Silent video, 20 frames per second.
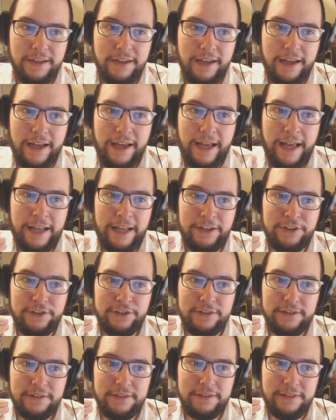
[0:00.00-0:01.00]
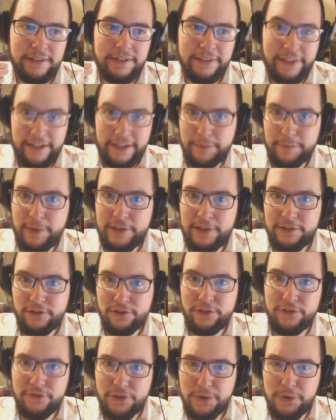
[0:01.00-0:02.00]
And that depends
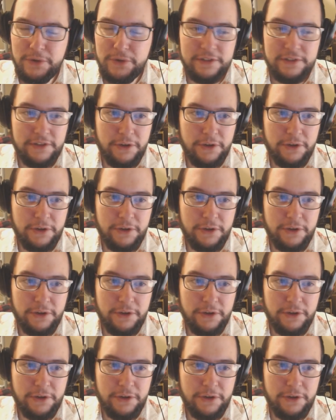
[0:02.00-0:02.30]
on the viewers.